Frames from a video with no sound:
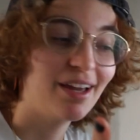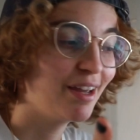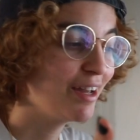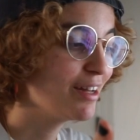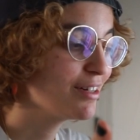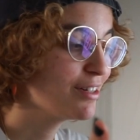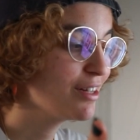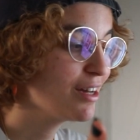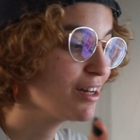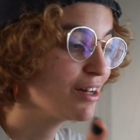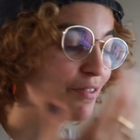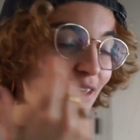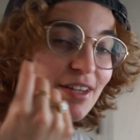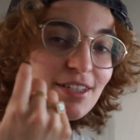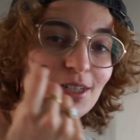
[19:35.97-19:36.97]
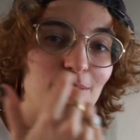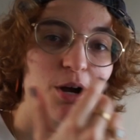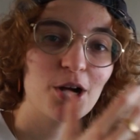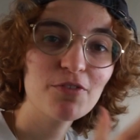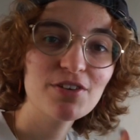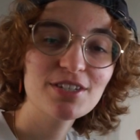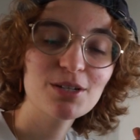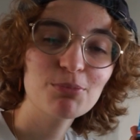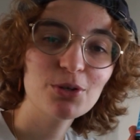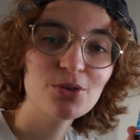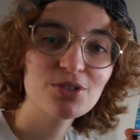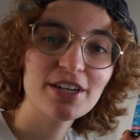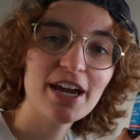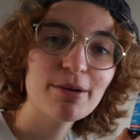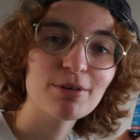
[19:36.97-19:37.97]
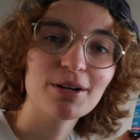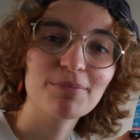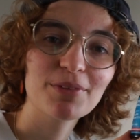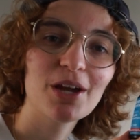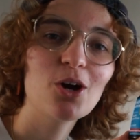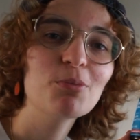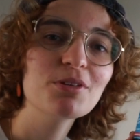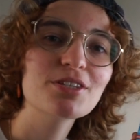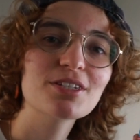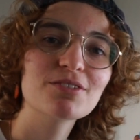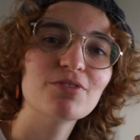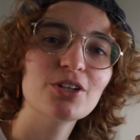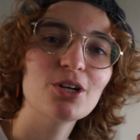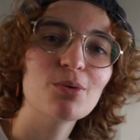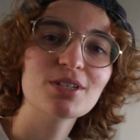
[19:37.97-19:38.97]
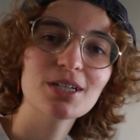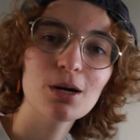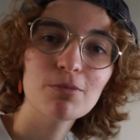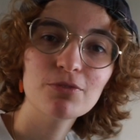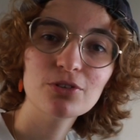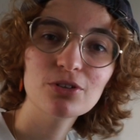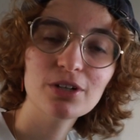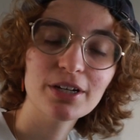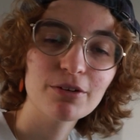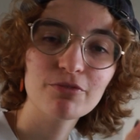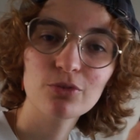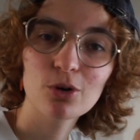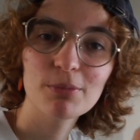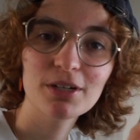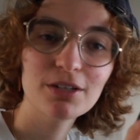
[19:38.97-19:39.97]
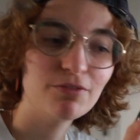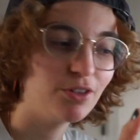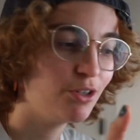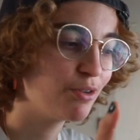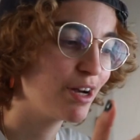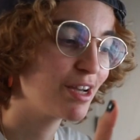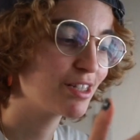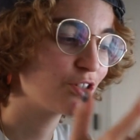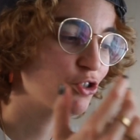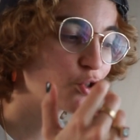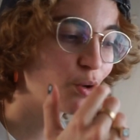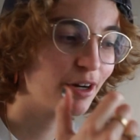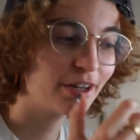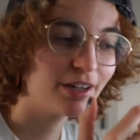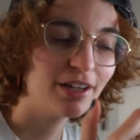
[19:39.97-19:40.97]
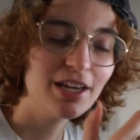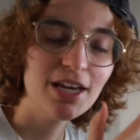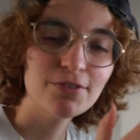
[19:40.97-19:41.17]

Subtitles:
And that's the Lomography Simple Use camera. I hope that this video was helpful and informative and you guys enjoyed it.